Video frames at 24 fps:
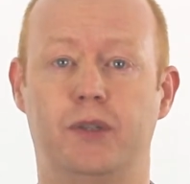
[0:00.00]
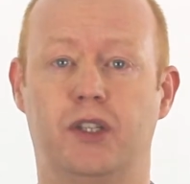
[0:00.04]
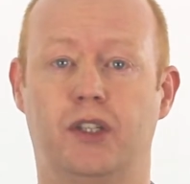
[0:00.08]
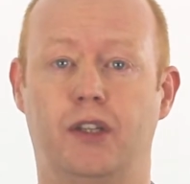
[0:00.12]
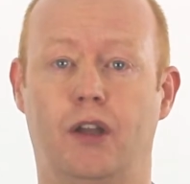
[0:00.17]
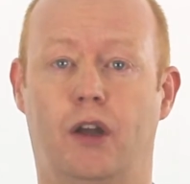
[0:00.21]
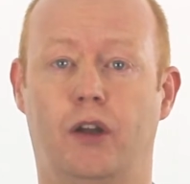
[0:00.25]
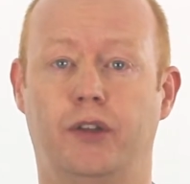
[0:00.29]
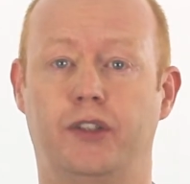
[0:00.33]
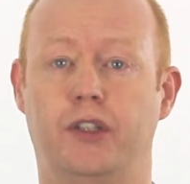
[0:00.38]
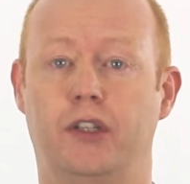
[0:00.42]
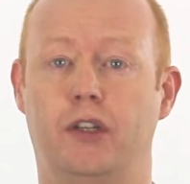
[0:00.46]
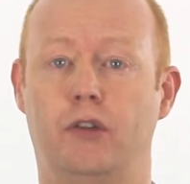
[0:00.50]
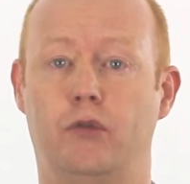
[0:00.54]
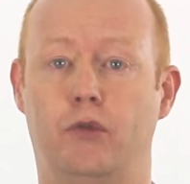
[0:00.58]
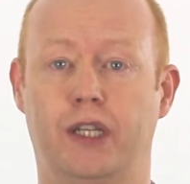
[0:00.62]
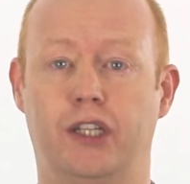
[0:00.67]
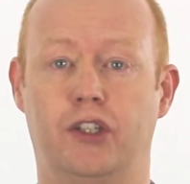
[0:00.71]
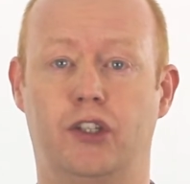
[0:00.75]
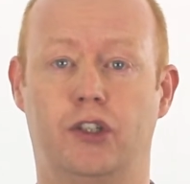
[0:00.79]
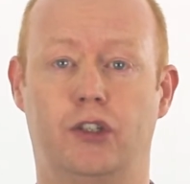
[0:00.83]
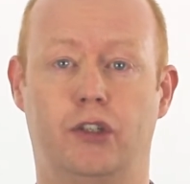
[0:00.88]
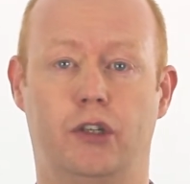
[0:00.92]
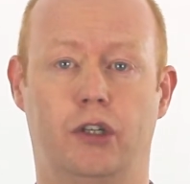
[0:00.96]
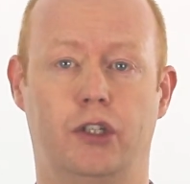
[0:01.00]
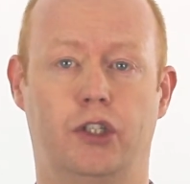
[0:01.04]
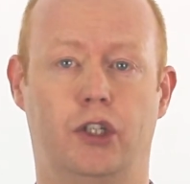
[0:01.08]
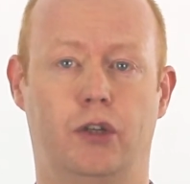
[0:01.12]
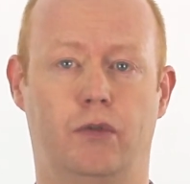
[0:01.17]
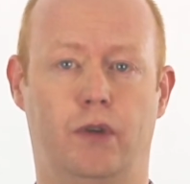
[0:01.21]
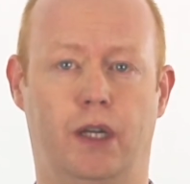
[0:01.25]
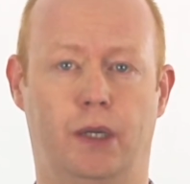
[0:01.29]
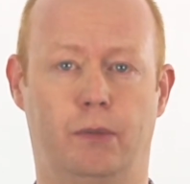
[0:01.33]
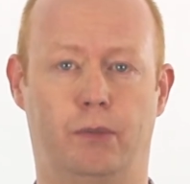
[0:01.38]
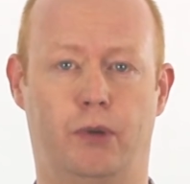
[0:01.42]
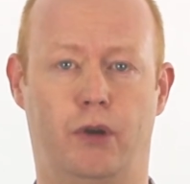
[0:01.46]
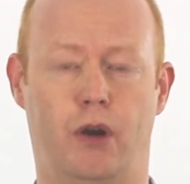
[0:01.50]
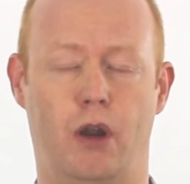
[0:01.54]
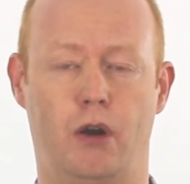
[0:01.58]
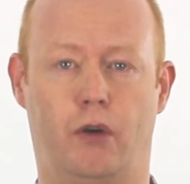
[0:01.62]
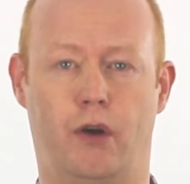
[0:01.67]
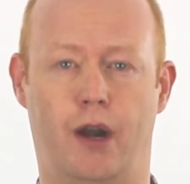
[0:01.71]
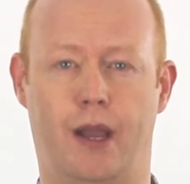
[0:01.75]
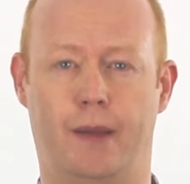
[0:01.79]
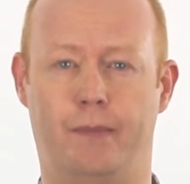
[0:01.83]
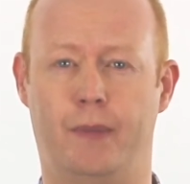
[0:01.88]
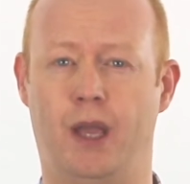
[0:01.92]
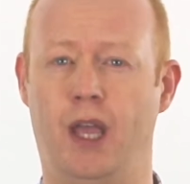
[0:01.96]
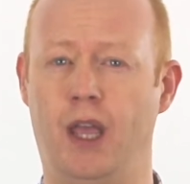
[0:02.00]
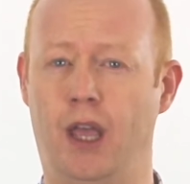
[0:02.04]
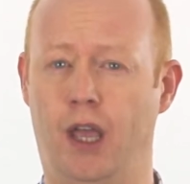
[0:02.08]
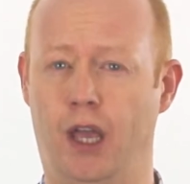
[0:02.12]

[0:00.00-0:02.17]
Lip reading: started a restructuring programme,